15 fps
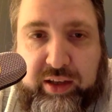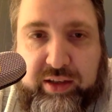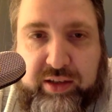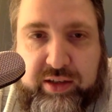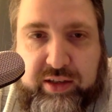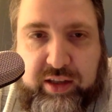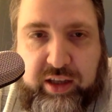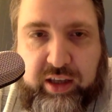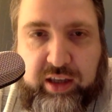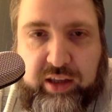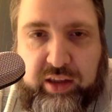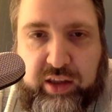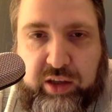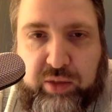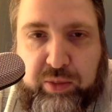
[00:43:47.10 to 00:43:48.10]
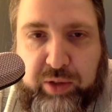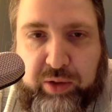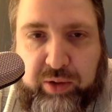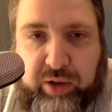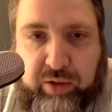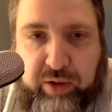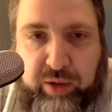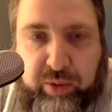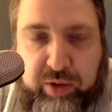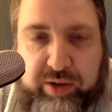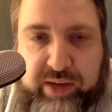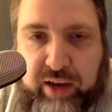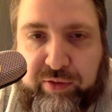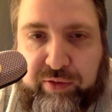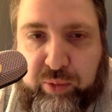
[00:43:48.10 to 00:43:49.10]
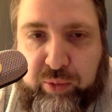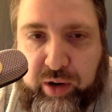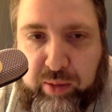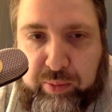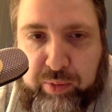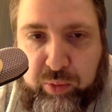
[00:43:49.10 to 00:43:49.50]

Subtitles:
things is the ubiquity, right, where it's everywhere.